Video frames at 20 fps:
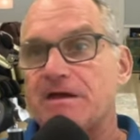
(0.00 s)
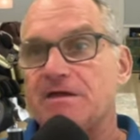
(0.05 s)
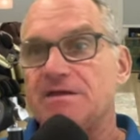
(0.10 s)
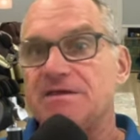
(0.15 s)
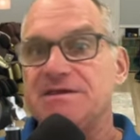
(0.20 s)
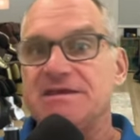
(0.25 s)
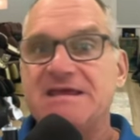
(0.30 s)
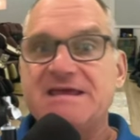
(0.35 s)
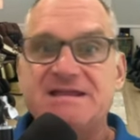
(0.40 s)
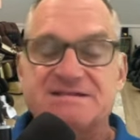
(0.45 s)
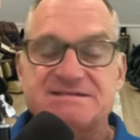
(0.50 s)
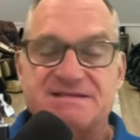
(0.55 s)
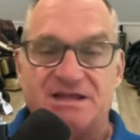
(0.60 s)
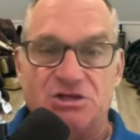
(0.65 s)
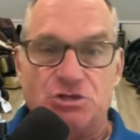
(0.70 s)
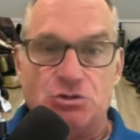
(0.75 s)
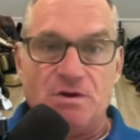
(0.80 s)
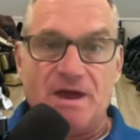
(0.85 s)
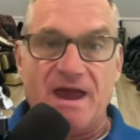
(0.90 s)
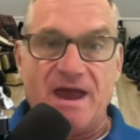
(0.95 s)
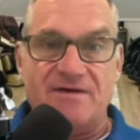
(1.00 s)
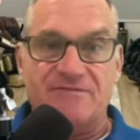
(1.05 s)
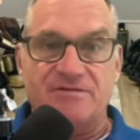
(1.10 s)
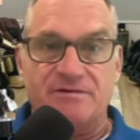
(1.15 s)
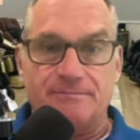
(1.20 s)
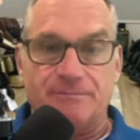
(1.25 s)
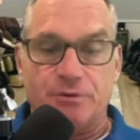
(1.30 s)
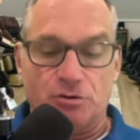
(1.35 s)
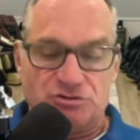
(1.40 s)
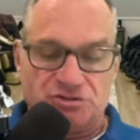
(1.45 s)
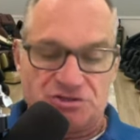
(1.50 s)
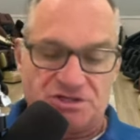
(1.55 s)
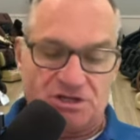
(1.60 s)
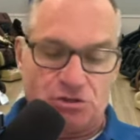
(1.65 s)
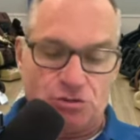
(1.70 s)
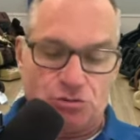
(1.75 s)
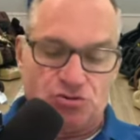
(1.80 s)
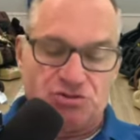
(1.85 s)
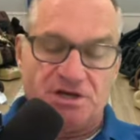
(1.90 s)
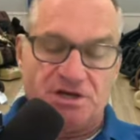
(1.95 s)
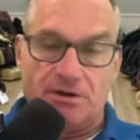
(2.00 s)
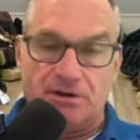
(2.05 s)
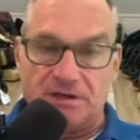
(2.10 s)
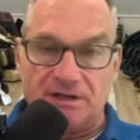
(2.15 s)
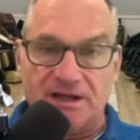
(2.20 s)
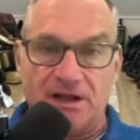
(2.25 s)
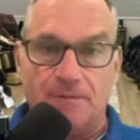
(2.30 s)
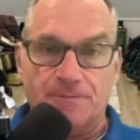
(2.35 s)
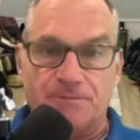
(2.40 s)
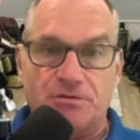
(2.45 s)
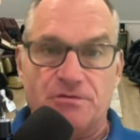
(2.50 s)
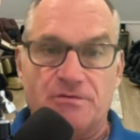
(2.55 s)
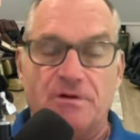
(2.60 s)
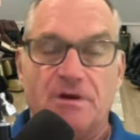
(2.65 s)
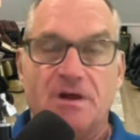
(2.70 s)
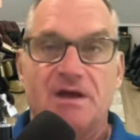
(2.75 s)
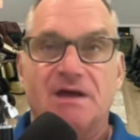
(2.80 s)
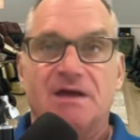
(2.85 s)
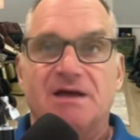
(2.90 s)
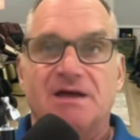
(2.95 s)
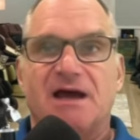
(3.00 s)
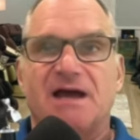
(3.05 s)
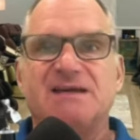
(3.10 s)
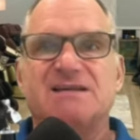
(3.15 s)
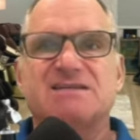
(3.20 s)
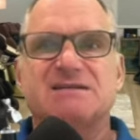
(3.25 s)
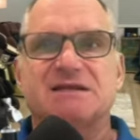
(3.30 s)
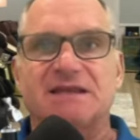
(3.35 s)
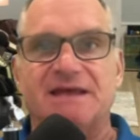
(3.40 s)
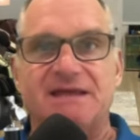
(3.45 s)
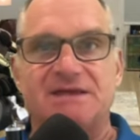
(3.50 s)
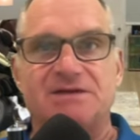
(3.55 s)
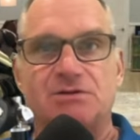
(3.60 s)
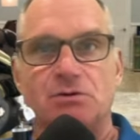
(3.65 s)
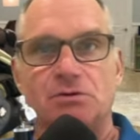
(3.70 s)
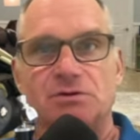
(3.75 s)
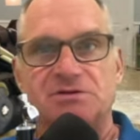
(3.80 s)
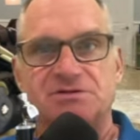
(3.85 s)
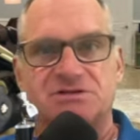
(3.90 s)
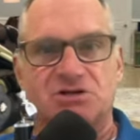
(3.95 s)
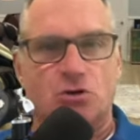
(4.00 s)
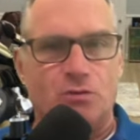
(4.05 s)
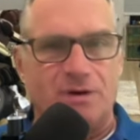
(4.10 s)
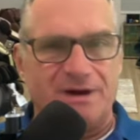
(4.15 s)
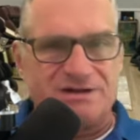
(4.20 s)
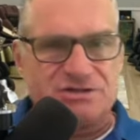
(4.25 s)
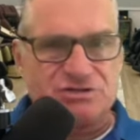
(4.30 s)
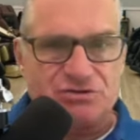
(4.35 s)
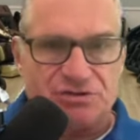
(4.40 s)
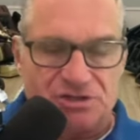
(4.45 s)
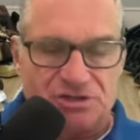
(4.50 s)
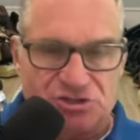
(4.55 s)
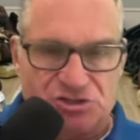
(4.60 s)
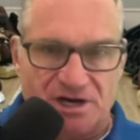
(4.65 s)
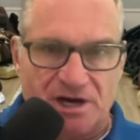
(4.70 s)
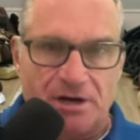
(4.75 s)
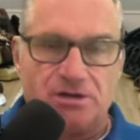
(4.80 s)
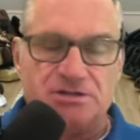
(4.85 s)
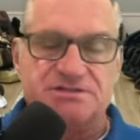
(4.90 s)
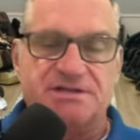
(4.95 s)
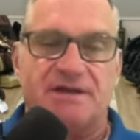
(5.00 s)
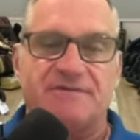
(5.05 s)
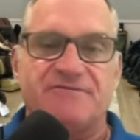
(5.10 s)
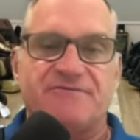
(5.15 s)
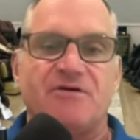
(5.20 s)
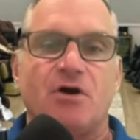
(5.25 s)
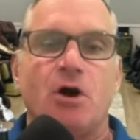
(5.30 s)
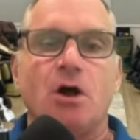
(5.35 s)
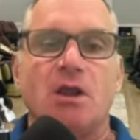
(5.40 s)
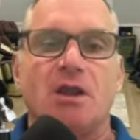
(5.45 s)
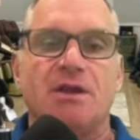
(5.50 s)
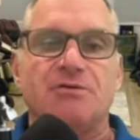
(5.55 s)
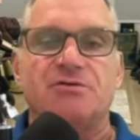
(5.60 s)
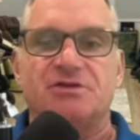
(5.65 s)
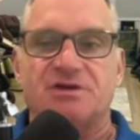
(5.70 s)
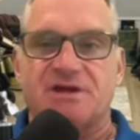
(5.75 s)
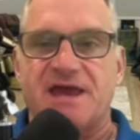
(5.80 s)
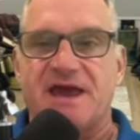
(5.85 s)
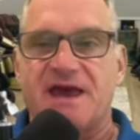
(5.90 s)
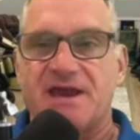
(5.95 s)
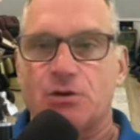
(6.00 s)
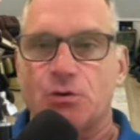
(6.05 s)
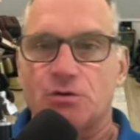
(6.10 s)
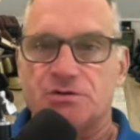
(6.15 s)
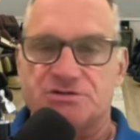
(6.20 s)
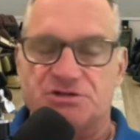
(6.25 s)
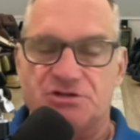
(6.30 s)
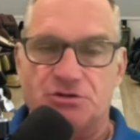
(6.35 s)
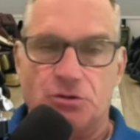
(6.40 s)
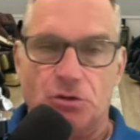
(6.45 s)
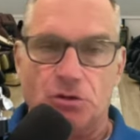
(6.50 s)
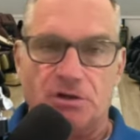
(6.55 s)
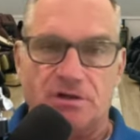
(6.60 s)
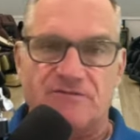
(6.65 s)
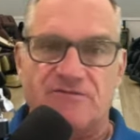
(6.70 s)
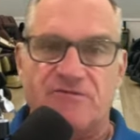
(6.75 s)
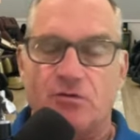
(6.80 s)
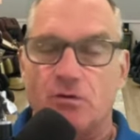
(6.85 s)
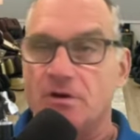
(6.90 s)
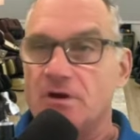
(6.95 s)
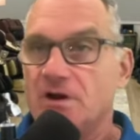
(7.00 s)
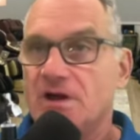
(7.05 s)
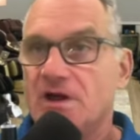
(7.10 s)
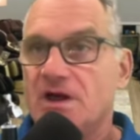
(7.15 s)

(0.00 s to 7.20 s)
needs that you have in purchasing a new chair, and will help you isolate or sequester the chairs that fall under the categories that you're looking for.